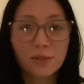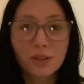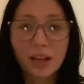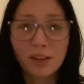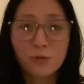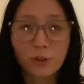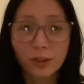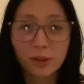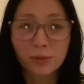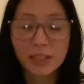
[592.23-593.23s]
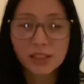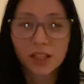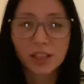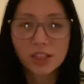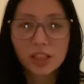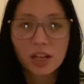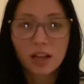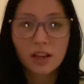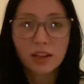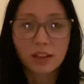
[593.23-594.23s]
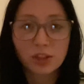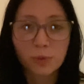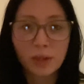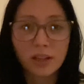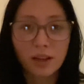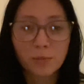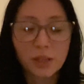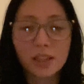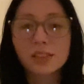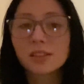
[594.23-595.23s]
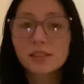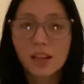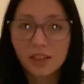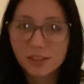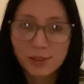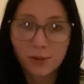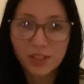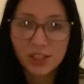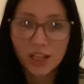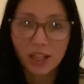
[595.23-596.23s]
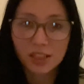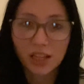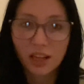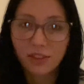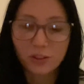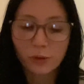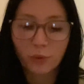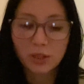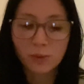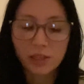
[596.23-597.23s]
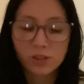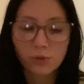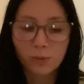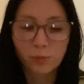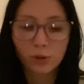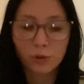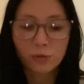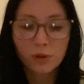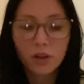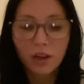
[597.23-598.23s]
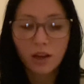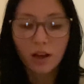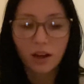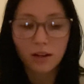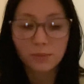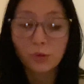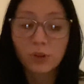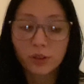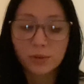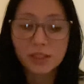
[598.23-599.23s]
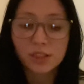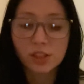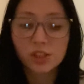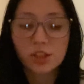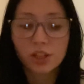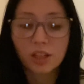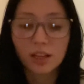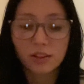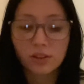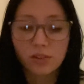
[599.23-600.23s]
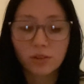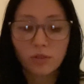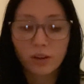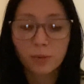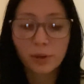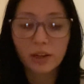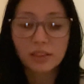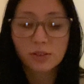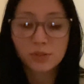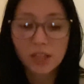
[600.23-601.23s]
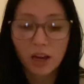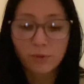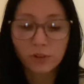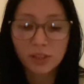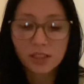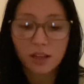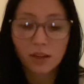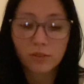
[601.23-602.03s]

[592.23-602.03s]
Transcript: Any further research that should be done, because science is always changing and there's always ways to improve. The further research should include longer periods of time for the study of